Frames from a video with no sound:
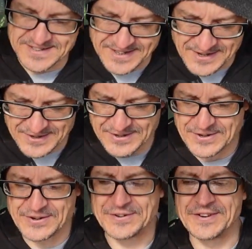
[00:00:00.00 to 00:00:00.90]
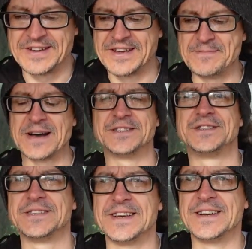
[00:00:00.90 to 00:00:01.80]
to your own
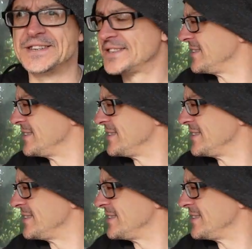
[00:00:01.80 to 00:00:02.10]
imagination.